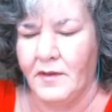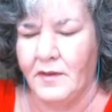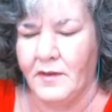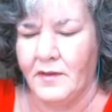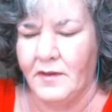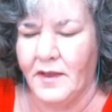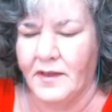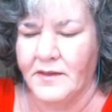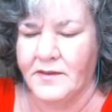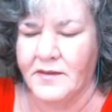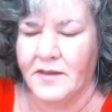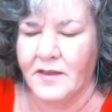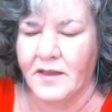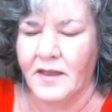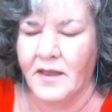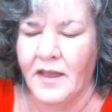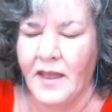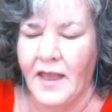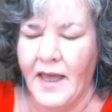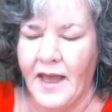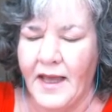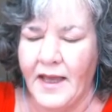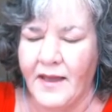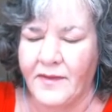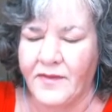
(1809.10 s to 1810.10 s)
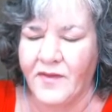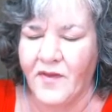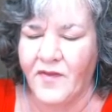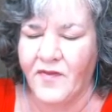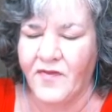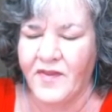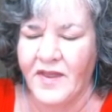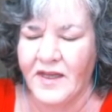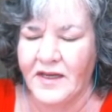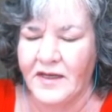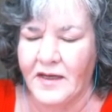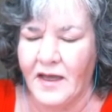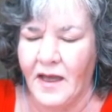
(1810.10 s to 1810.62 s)
That's clay at the
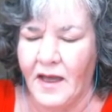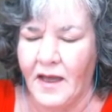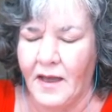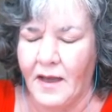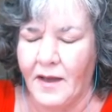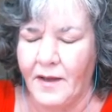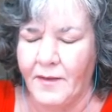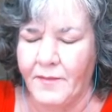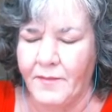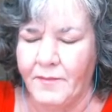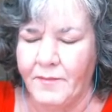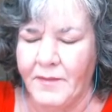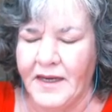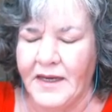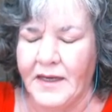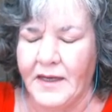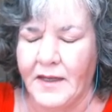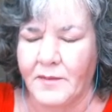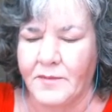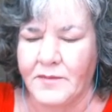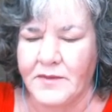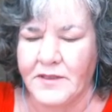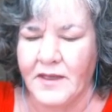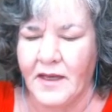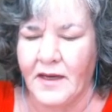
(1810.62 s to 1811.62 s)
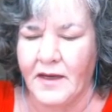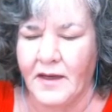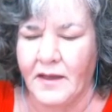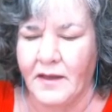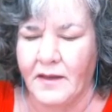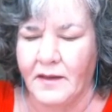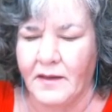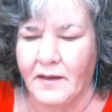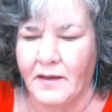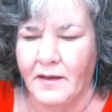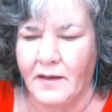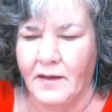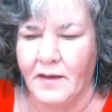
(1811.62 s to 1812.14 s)
thin medium setting.
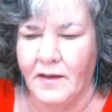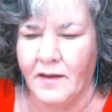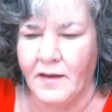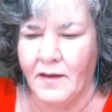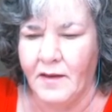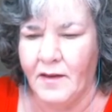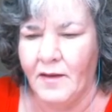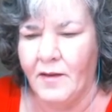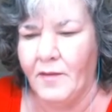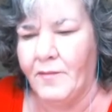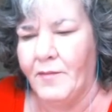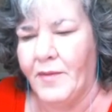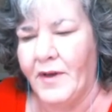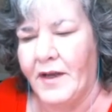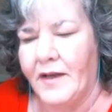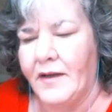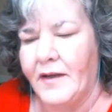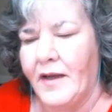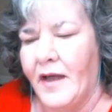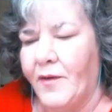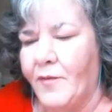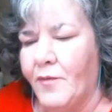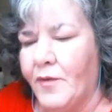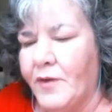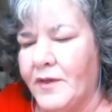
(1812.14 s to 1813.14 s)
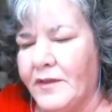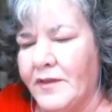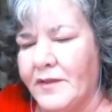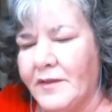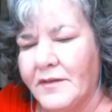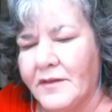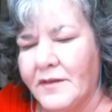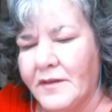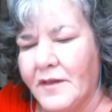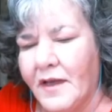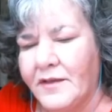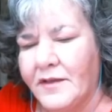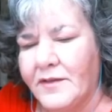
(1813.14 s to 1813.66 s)
But I
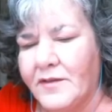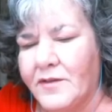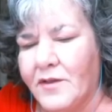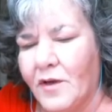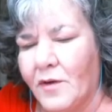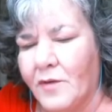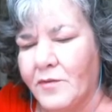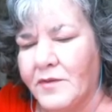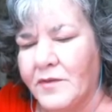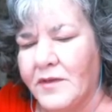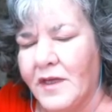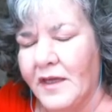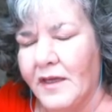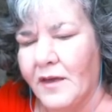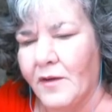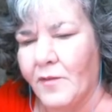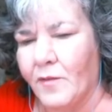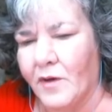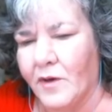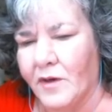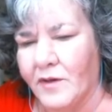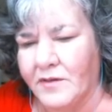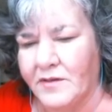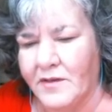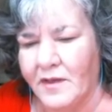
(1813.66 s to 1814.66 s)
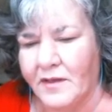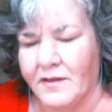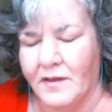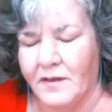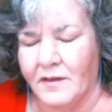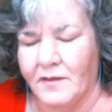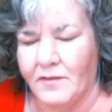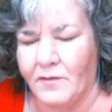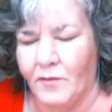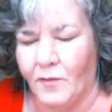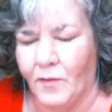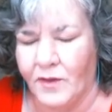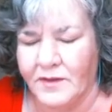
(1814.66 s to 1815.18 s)
don't think it works
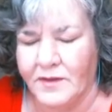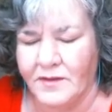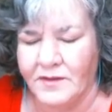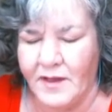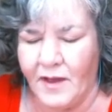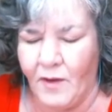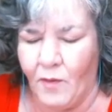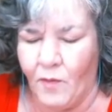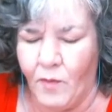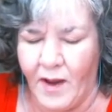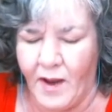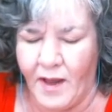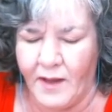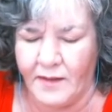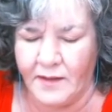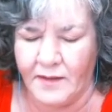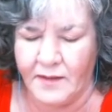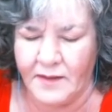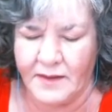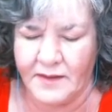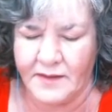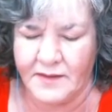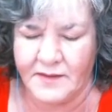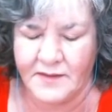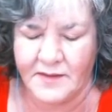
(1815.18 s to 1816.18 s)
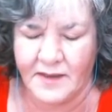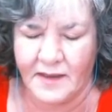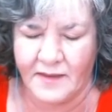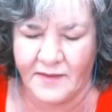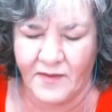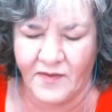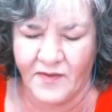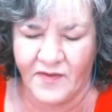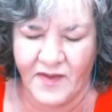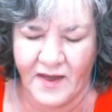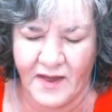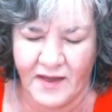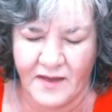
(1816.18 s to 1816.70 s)
that well, at least at the
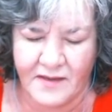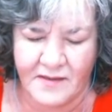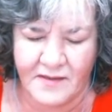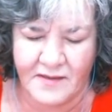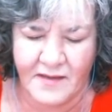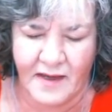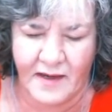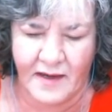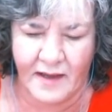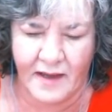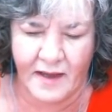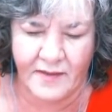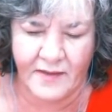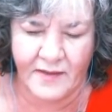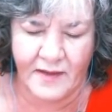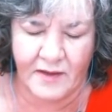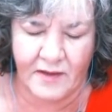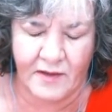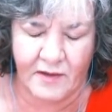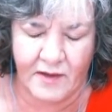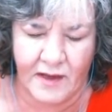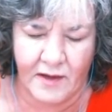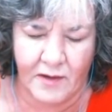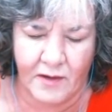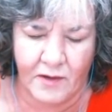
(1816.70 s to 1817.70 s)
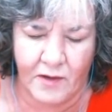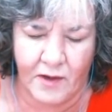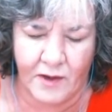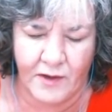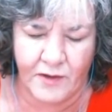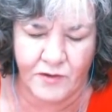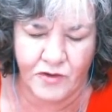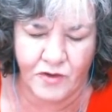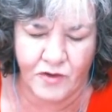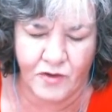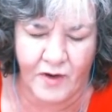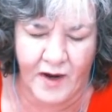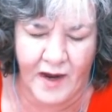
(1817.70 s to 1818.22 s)
thickest setting. I think you get a lot
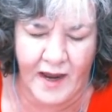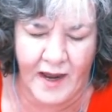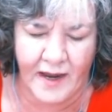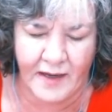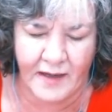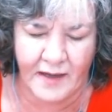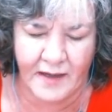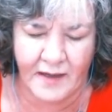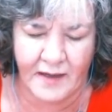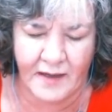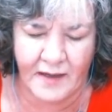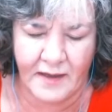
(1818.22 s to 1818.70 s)
of drag.